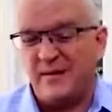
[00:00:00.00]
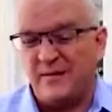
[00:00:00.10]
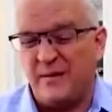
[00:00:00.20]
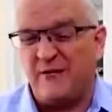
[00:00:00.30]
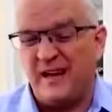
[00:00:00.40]
have
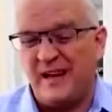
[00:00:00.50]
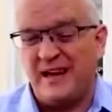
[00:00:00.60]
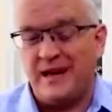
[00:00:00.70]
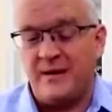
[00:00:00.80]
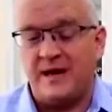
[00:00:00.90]
been really
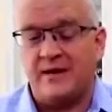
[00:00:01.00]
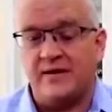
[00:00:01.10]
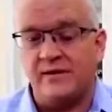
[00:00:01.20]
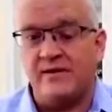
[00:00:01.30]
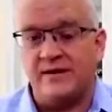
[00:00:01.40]
dynamic are
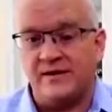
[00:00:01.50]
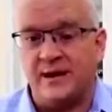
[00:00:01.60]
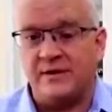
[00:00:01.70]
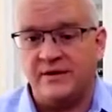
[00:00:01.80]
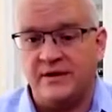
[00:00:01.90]
using this
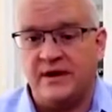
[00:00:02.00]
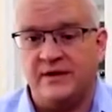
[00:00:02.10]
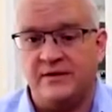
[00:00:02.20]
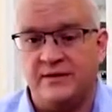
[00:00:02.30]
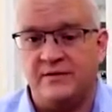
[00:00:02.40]
opportunity
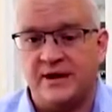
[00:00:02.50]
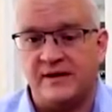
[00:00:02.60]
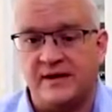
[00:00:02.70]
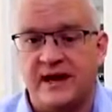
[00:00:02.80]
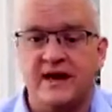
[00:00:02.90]
to
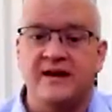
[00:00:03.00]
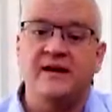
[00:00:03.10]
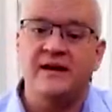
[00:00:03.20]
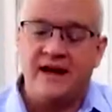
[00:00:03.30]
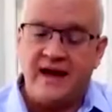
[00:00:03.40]
address that,
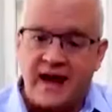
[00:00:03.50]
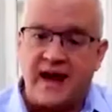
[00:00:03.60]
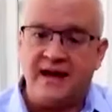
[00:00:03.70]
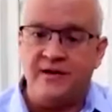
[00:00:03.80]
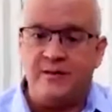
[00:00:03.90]

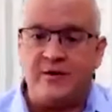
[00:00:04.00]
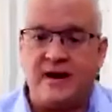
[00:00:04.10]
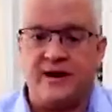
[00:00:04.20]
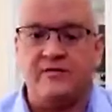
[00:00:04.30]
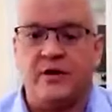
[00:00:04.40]
add new
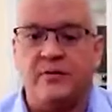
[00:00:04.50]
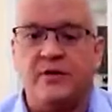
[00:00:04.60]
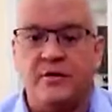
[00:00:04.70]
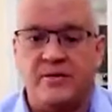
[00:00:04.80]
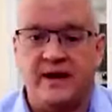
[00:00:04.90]
products where
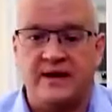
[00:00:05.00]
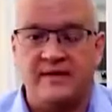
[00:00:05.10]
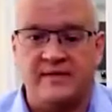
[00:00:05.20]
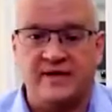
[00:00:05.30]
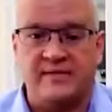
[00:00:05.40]
appropriate, and
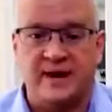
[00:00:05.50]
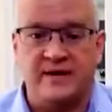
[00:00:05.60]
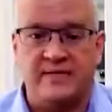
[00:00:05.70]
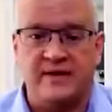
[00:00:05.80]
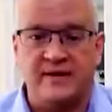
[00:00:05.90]
sort of expand
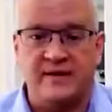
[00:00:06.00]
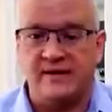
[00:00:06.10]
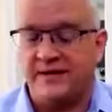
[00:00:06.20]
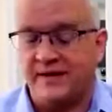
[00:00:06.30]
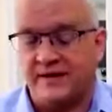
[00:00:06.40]
their business.
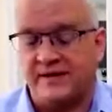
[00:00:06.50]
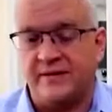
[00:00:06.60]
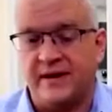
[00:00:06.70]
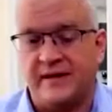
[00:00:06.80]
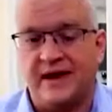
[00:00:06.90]
I think it's
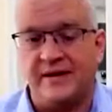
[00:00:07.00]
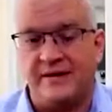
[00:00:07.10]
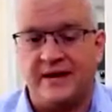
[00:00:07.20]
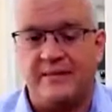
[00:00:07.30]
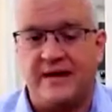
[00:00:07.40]
going to be a
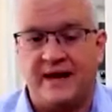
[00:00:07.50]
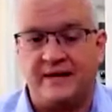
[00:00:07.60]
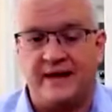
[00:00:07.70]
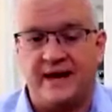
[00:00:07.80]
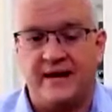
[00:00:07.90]
lasting impact
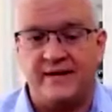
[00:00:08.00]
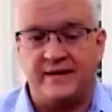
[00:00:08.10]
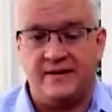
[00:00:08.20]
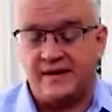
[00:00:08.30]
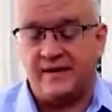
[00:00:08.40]
that
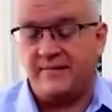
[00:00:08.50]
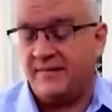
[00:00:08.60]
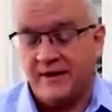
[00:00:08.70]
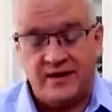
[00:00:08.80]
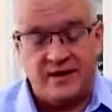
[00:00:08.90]
it's going
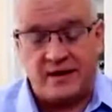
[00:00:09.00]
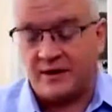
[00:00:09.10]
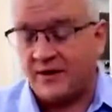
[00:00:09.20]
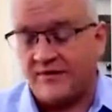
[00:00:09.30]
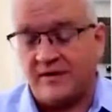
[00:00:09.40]
to
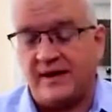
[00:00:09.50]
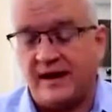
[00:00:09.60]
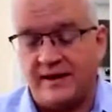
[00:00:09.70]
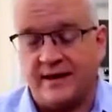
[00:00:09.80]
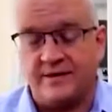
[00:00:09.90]
occur for a
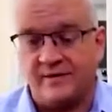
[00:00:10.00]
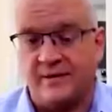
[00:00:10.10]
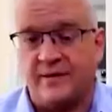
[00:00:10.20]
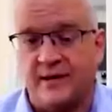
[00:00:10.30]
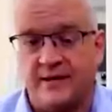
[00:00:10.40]
lot of lenders in the market.